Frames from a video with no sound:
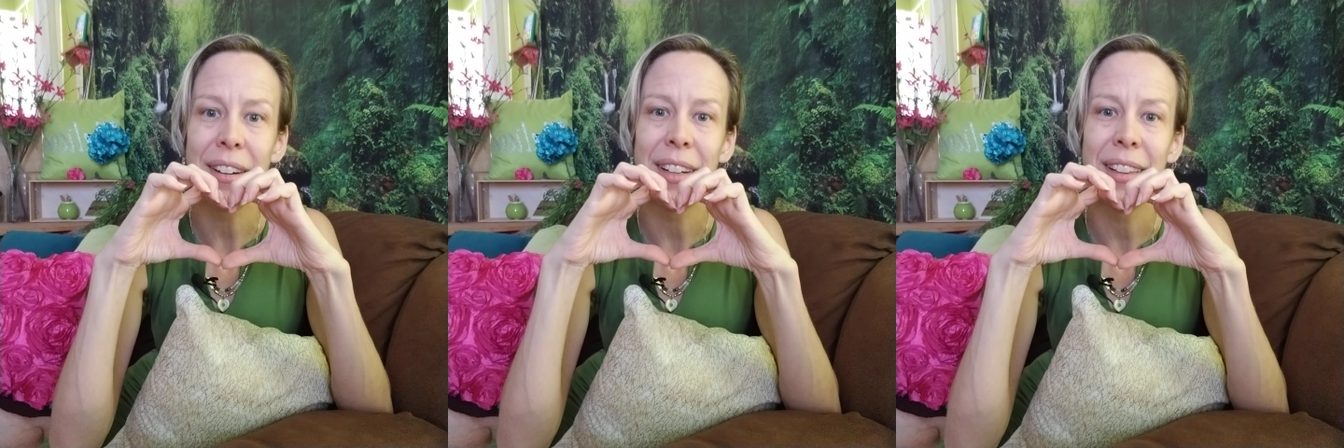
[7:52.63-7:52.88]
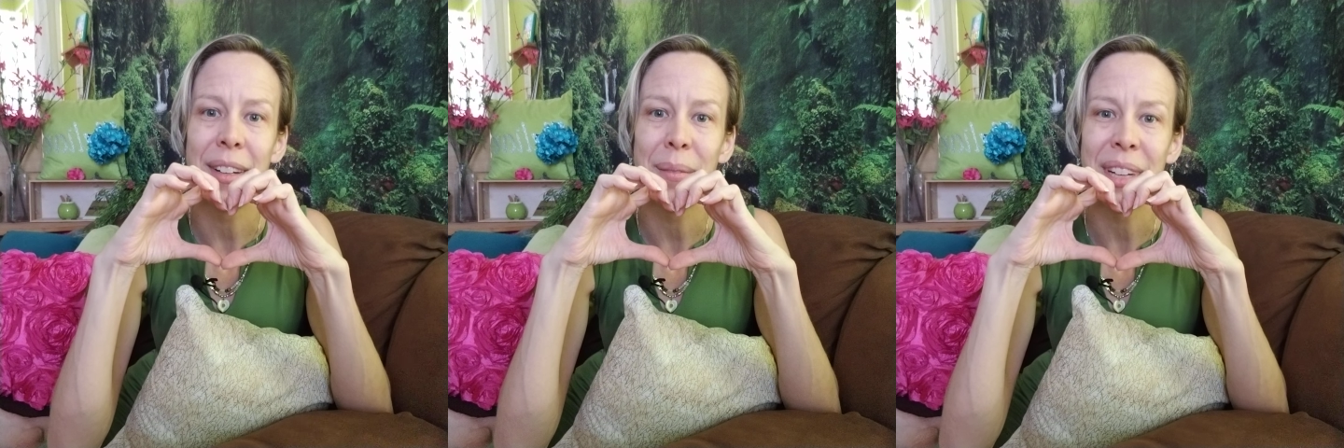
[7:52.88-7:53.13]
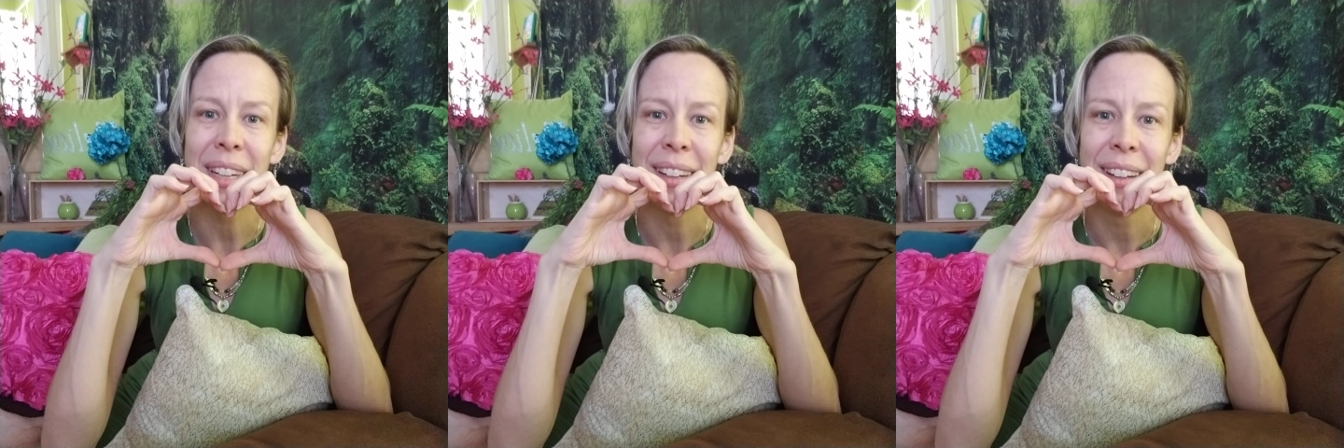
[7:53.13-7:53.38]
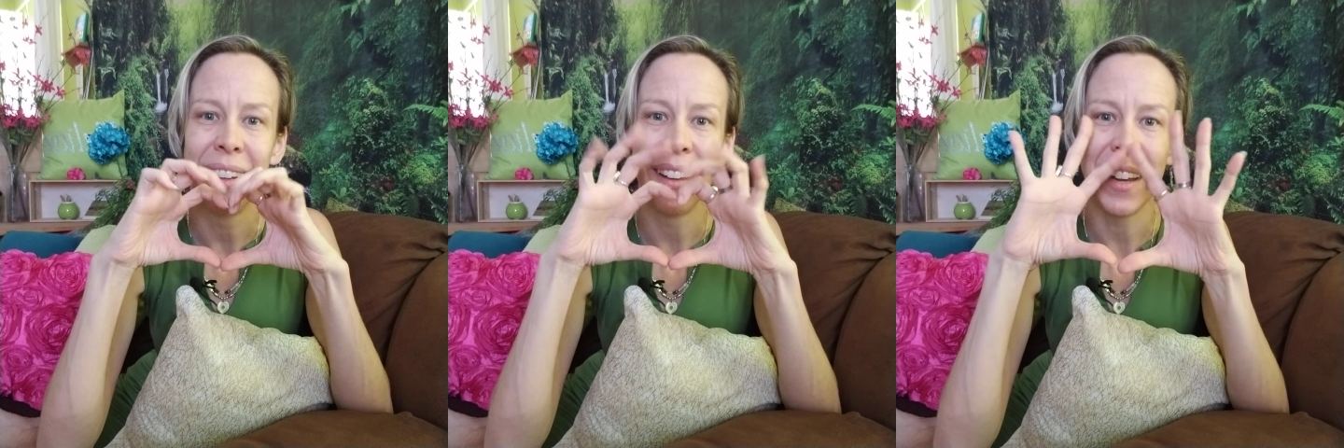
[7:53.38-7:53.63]
and then we
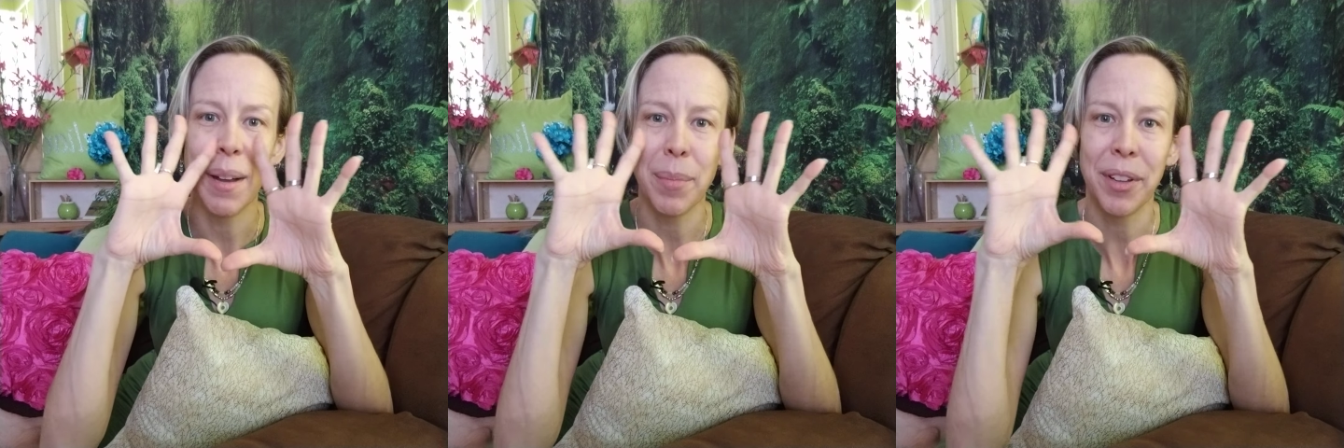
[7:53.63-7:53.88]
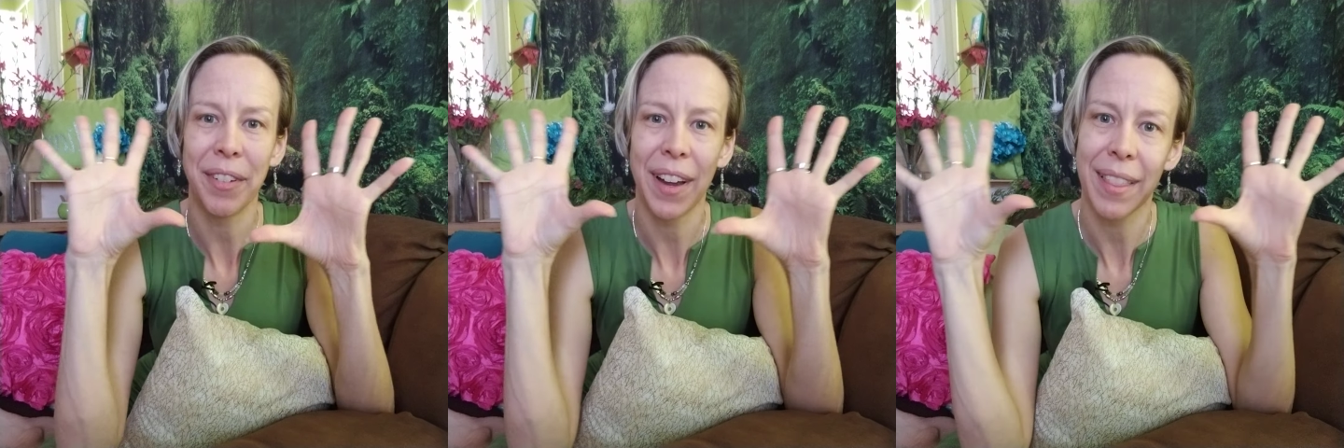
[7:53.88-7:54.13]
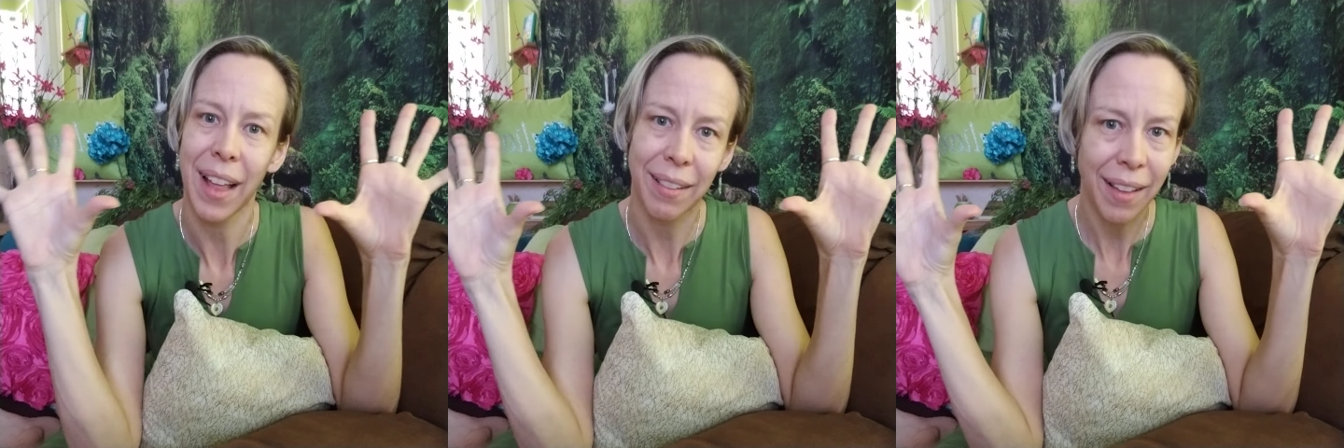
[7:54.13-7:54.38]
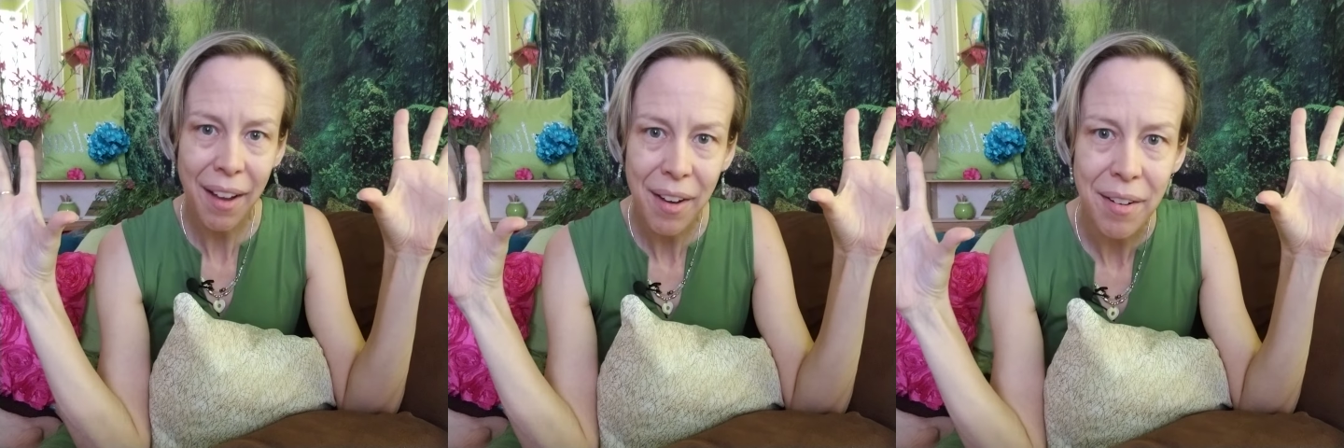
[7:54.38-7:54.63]
amplify that
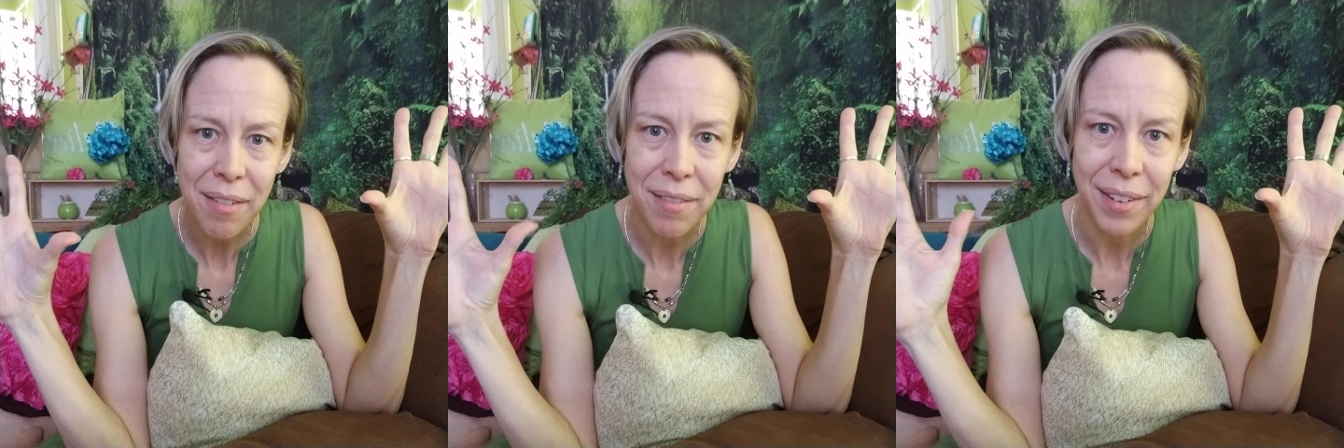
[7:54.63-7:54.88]
love.